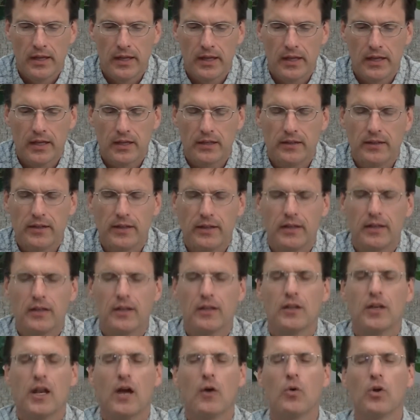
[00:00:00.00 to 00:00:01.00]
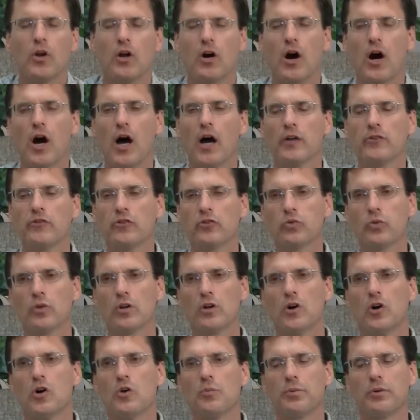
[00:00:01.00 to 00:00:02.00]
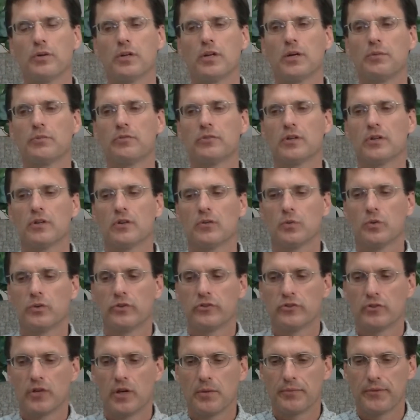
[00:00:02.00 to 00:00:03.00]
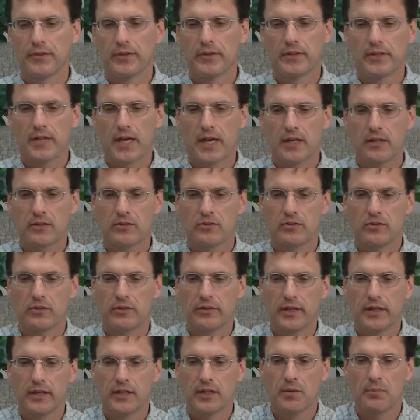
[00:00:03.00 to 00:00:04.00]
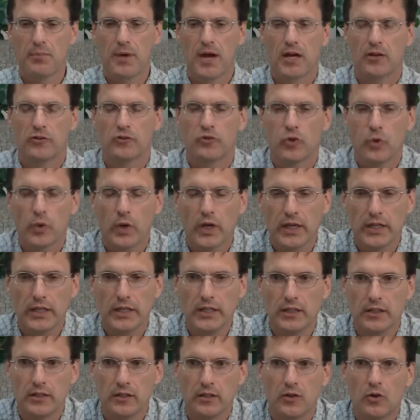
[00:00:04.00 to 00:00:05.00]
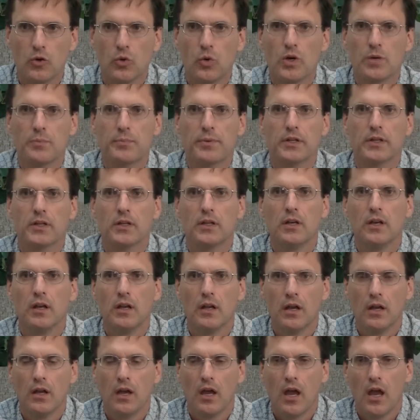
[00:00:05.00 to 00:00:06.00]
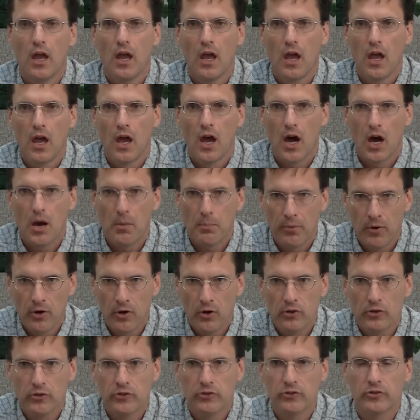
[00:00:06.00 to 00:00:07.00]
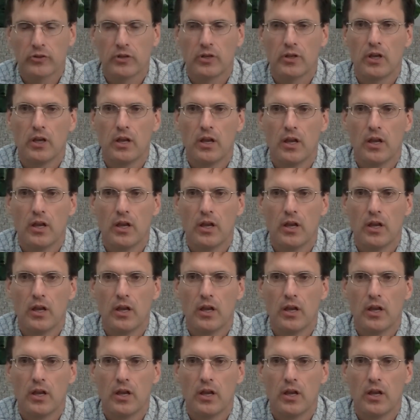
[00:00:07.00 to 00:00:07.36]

I just want to open up with something that as you think about training and equipping a person